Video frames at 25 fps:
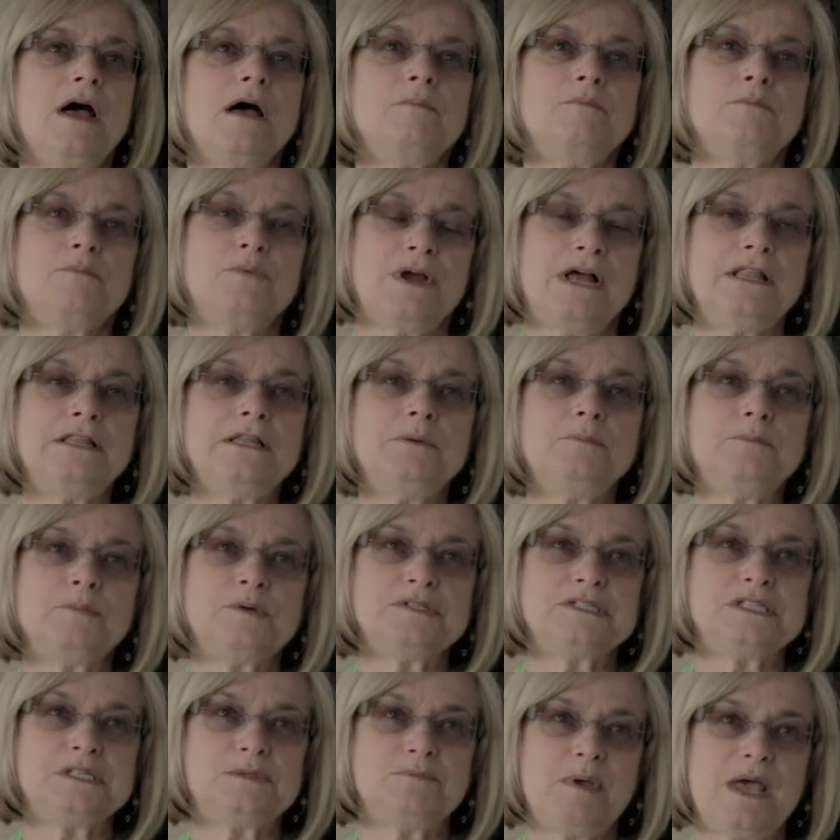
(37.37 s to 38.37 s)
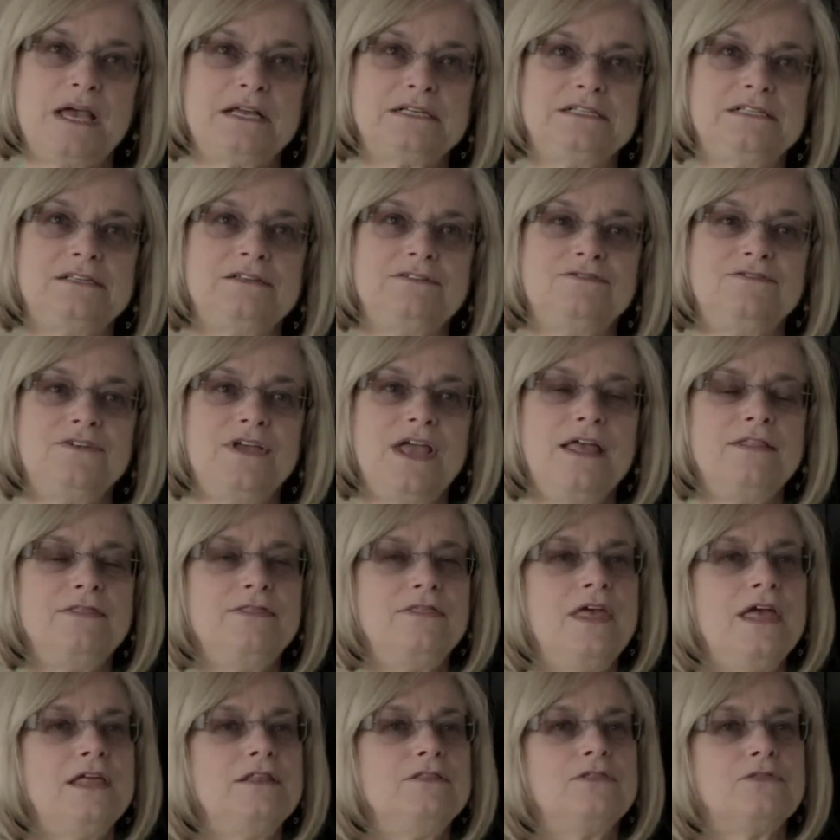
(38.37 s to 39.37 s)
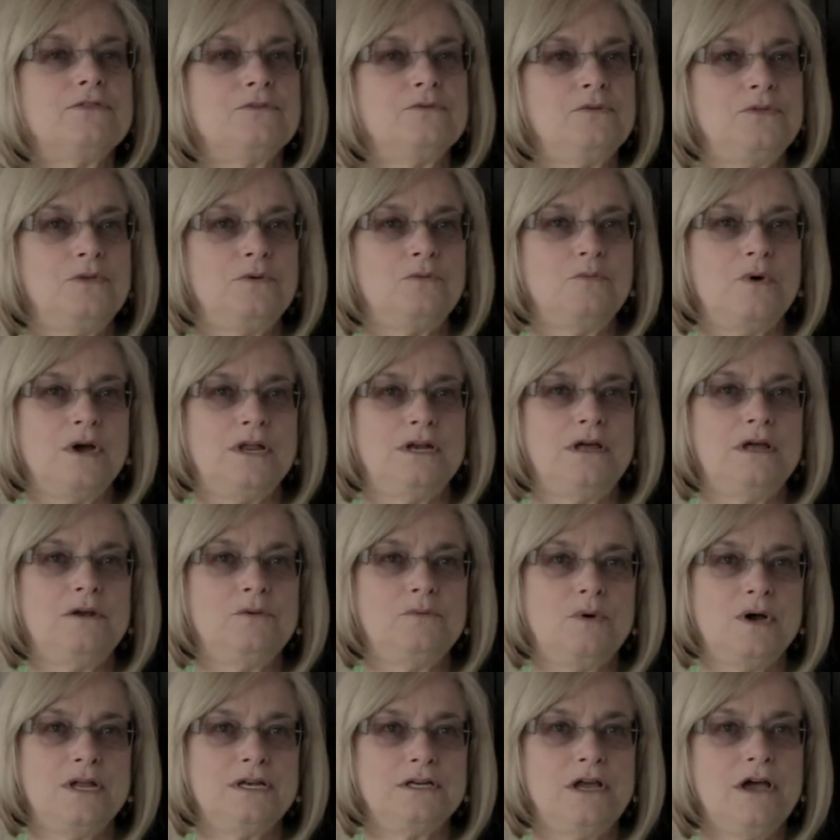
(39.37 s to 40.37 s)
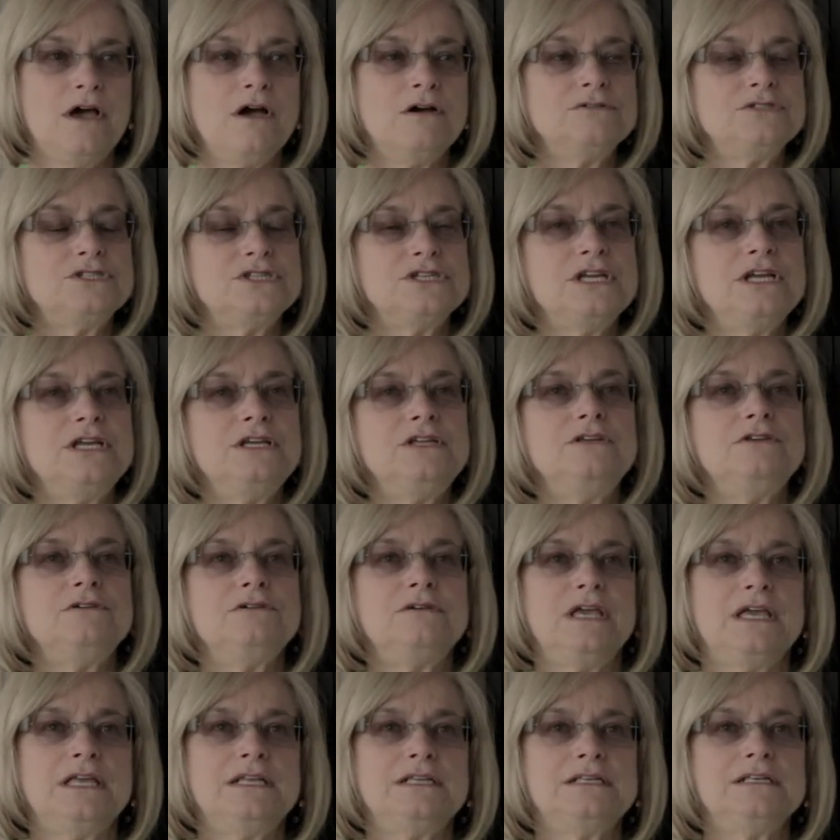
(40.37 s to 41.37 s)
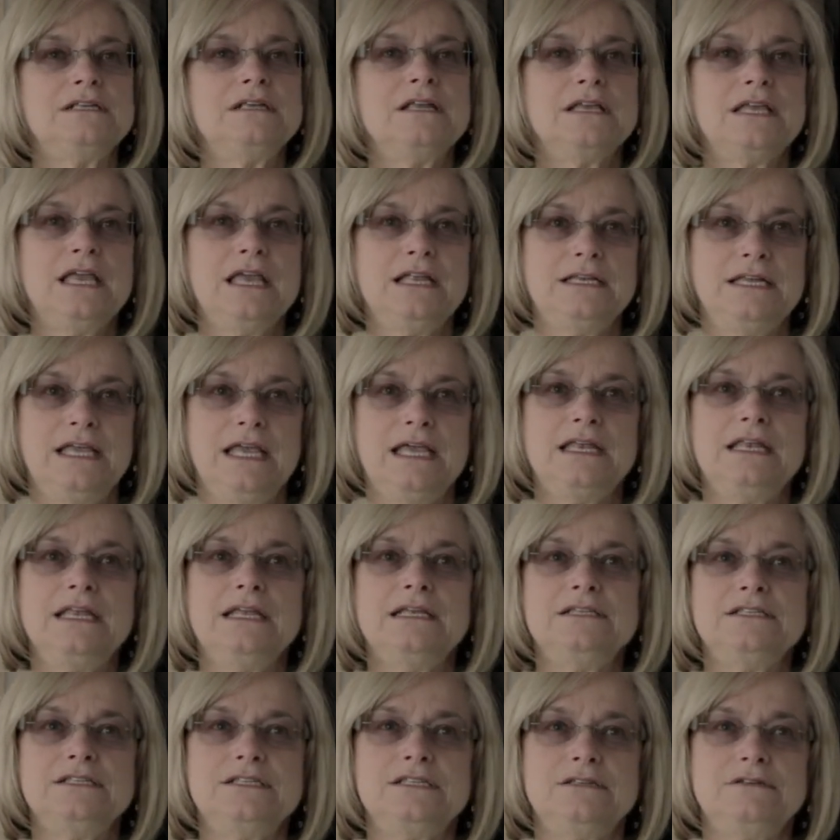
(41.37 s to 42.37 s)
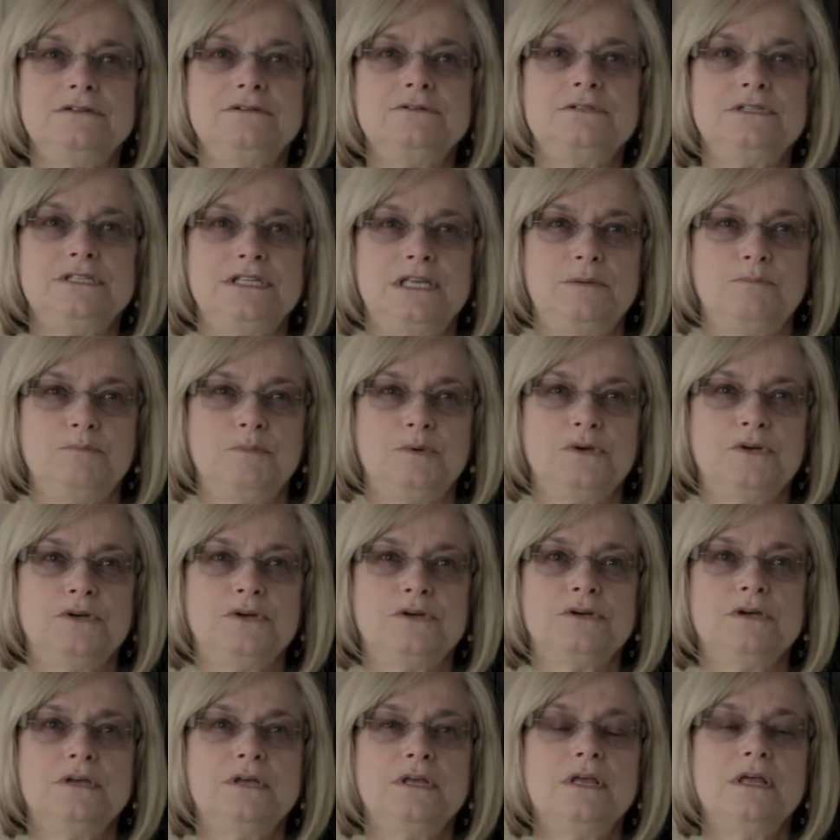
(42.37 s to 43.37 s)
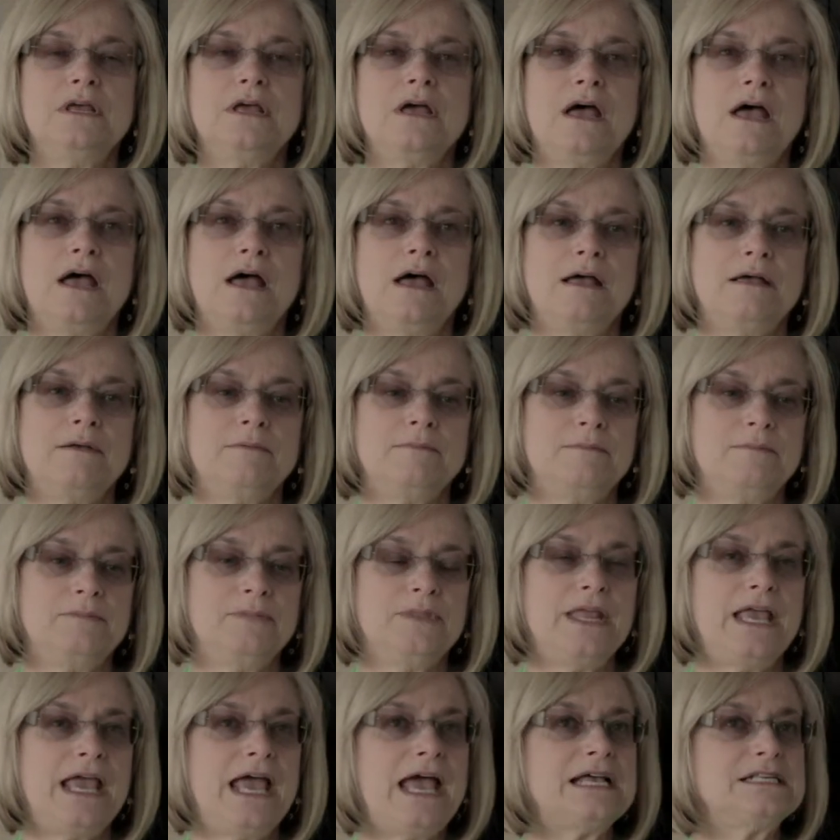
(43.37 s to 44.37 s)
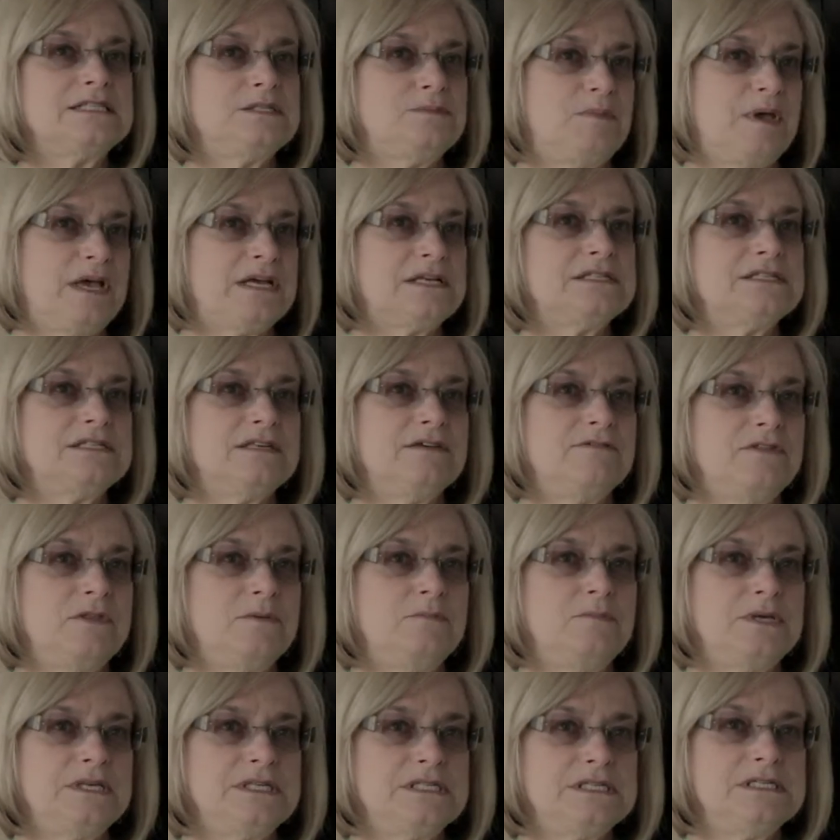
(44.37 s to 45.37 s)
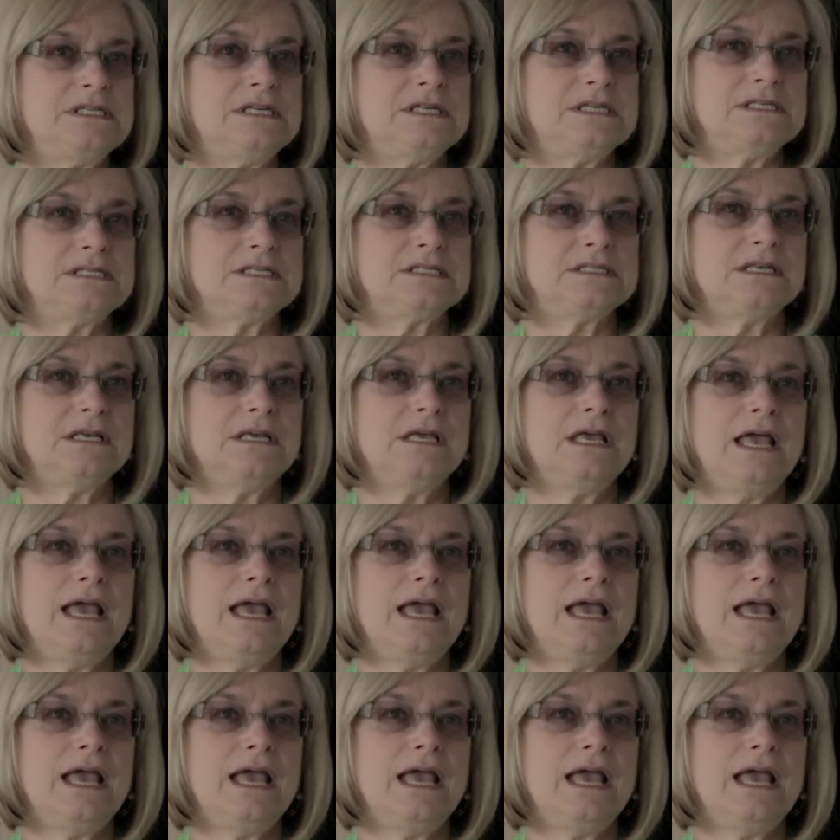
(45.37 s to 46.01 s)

umbrella perspective, and then through the one-on-one coaching, you can get into deeper aspects of the business.